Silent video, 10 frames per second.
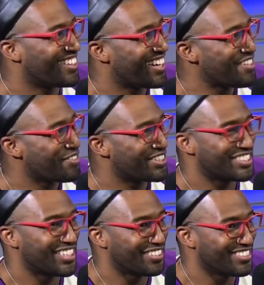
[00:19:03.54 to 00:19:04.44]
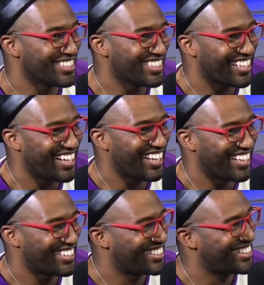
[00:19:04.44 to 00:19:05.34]
all right for yourselves. Look at that.
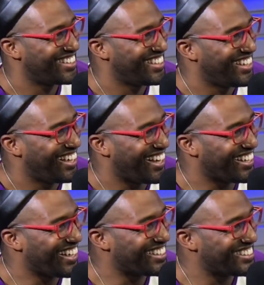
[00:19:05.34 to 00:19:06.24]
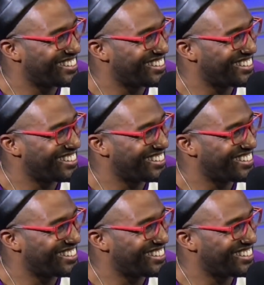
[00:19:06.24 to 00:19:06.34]
I like to